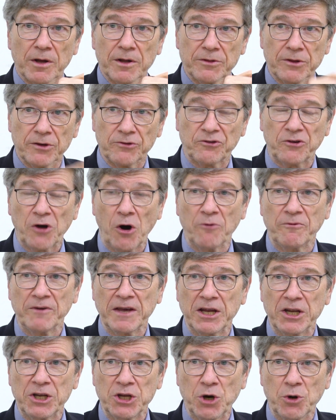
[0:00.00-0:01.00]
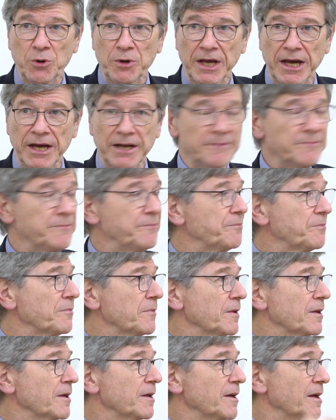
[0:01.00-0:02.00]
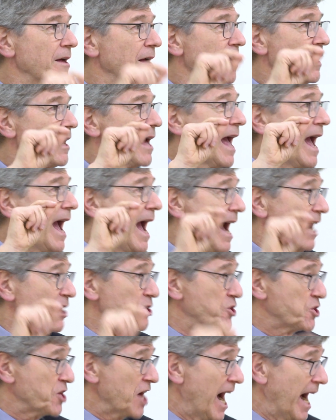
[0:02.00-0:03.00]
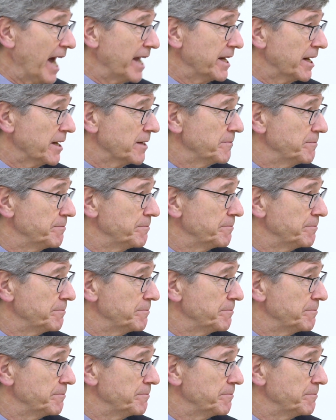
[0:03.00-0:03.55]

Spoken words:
the Soviet Union and China